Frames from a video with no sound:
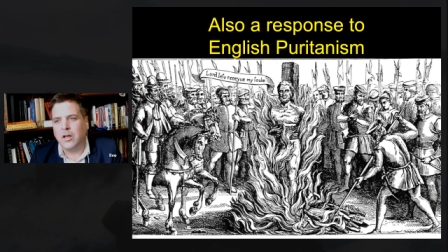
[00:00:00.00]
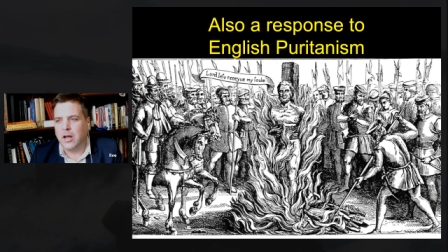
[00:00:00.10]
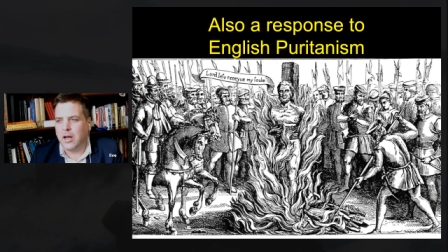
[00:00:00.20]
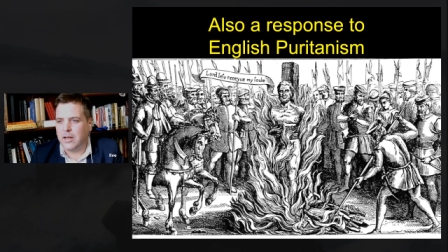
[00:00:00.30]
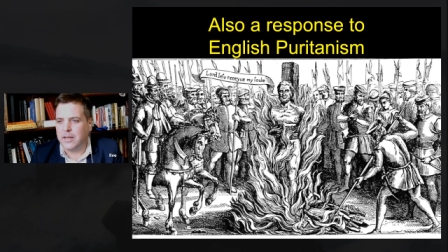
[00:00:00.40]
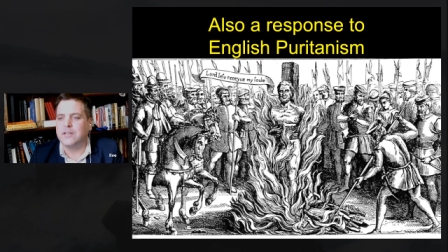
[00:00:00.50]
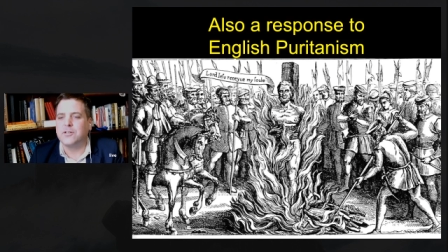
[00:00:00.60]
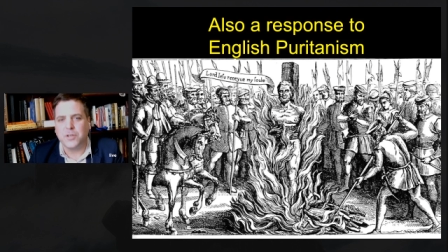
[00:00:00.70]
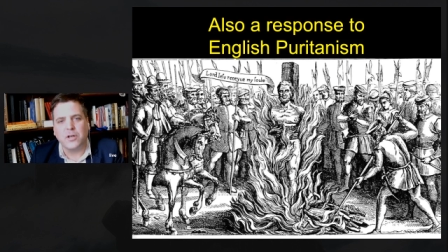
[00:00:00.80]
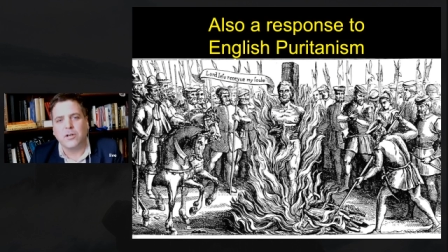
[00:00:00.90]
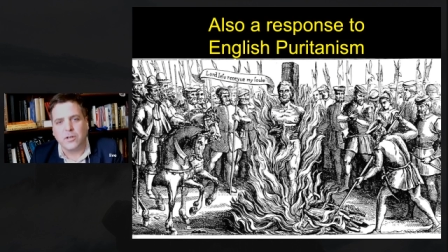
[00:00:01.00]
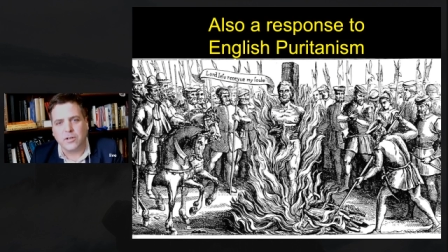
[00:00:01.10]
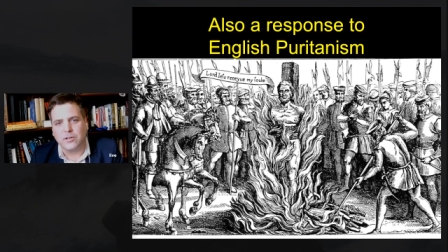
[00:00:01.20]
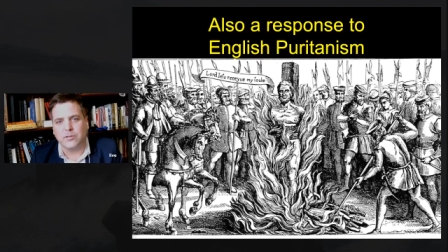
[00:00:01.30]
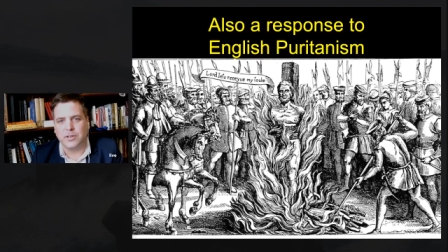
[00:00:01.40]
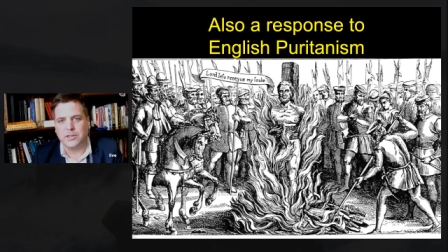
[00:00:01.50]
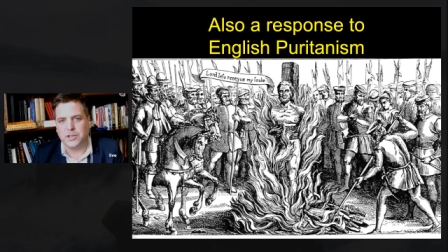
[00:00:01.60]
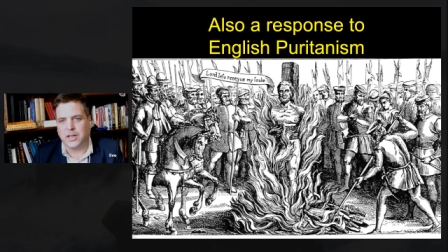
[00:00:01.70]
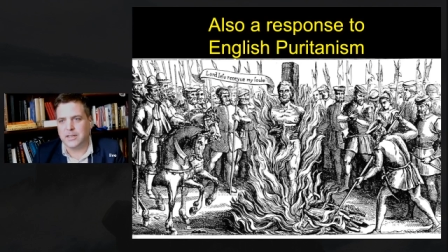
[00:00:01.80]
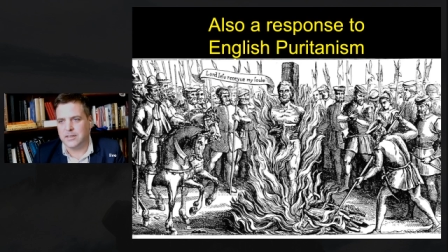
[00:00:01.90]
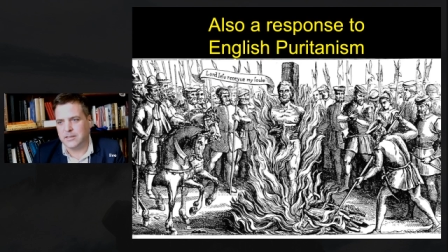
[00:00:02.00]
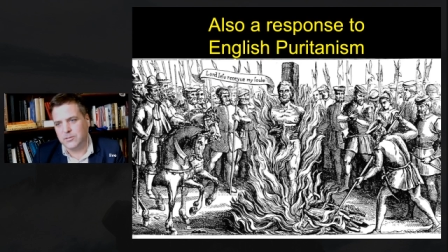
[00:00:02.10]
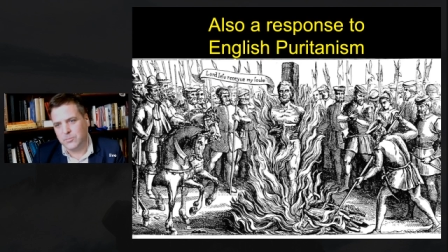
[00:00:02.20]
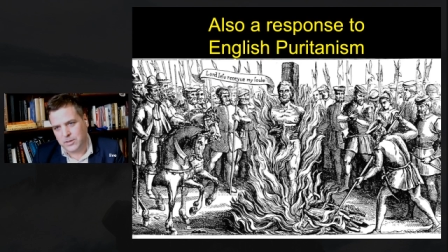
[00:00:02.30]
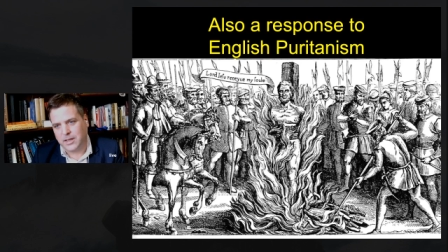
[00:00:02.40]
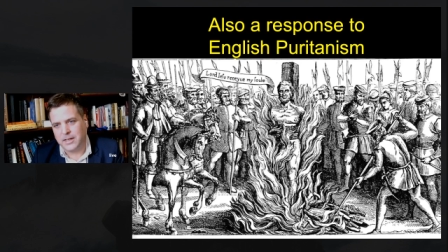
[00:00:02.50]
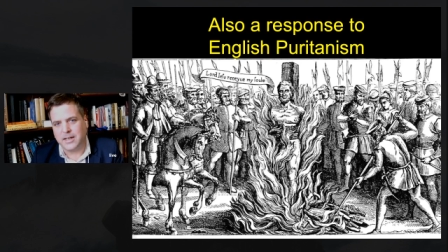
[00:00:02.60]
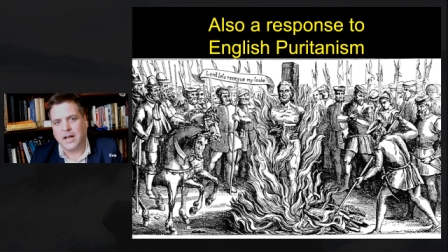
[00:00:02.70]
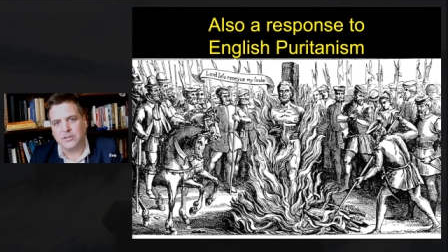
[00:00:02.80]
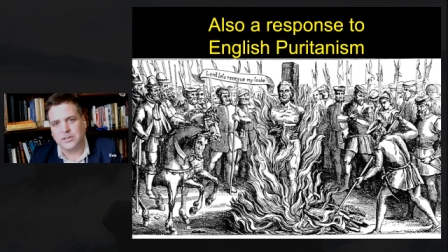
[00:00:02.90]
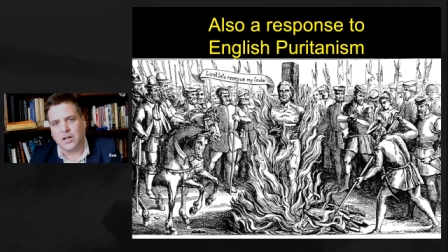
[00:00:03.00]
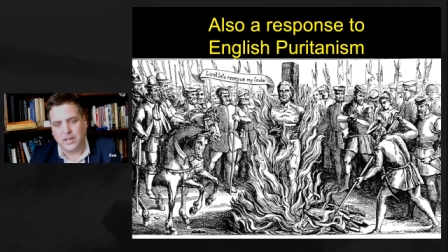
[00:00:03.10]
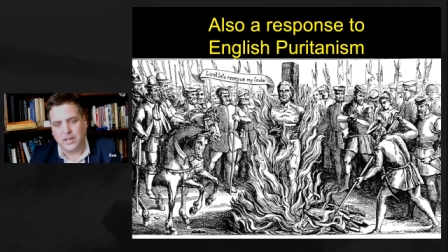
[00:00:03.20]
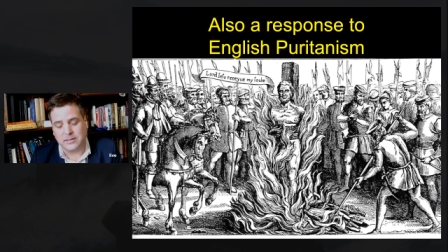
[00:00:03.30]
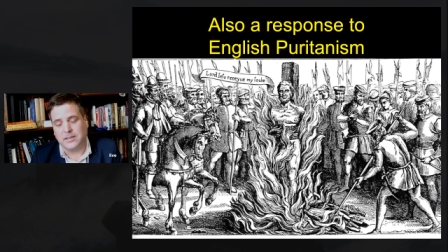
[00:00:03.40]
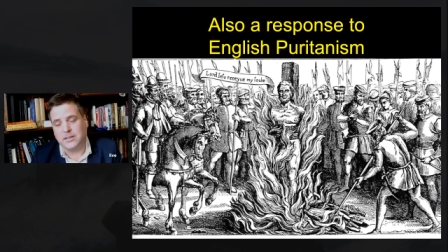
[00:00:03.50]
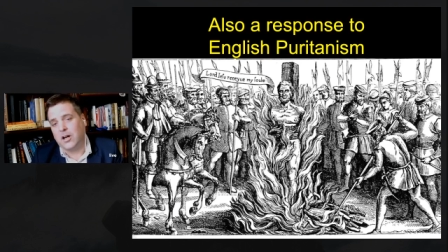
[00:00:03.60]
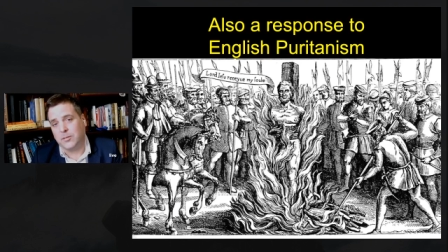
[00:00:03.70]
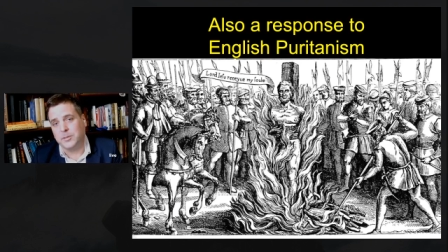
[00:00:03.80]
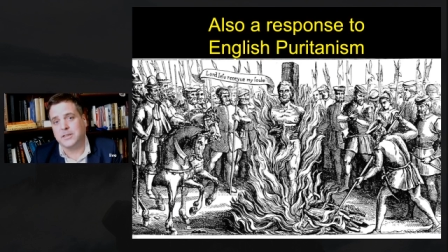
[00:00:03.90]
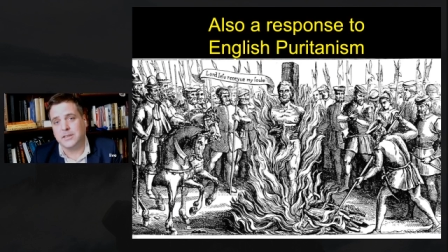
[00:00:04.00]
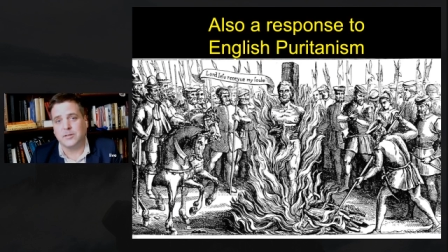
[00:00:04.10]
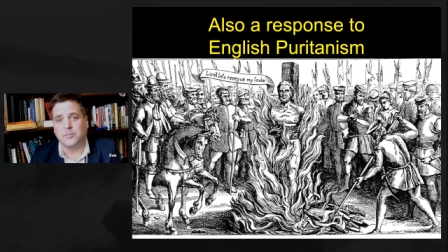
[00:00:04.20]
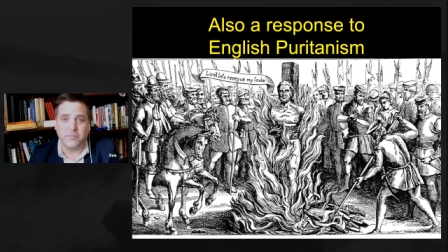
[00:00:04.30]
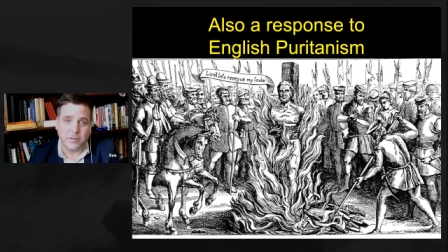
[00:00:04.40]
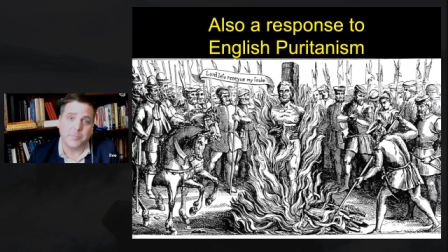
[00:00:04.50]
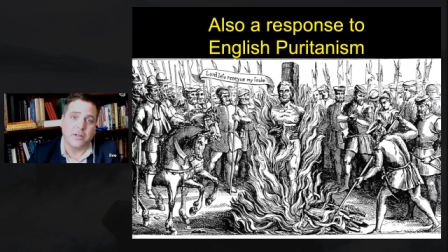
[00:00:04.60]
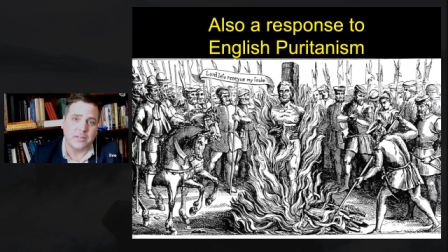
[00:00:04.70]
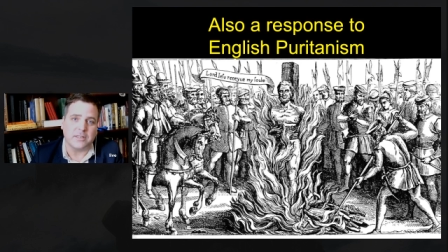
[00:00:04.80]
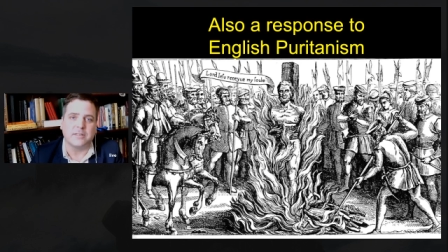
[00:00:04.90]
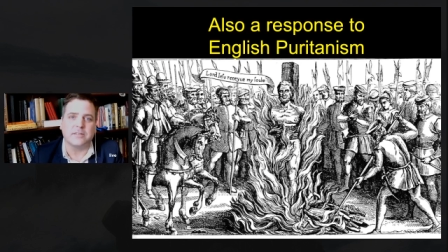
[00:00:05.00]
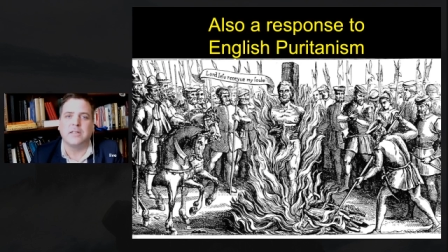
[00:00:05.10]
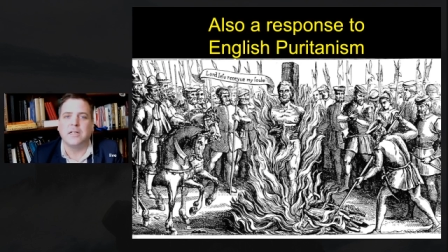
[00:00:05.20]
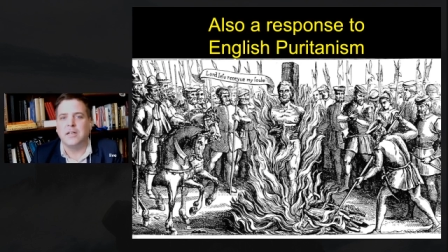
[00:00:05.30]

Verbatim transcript: uh, in turn, rejected what they now saw as the dogmatism of the Puritans.